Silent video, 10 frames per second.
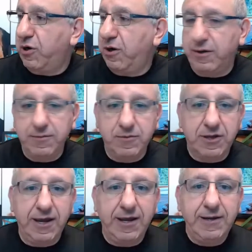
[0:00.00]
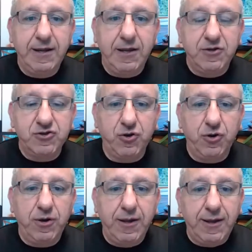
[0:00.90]
on. Okay,
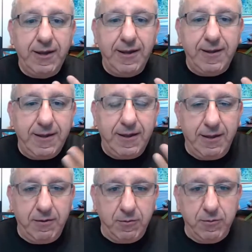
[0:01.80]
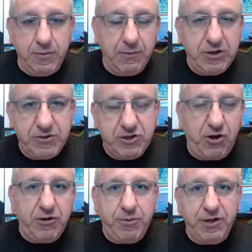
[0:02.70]
so when we
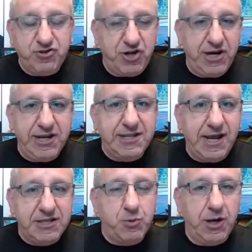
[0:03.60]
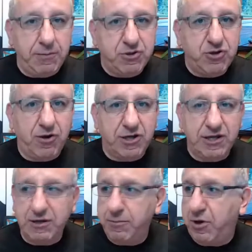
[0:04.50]
talk about training, that's what I'm
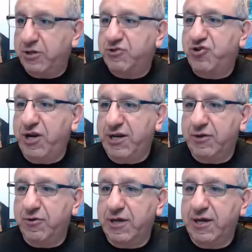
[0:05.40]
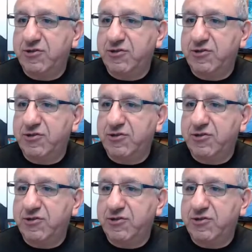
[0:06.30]
talking about, training. Okay,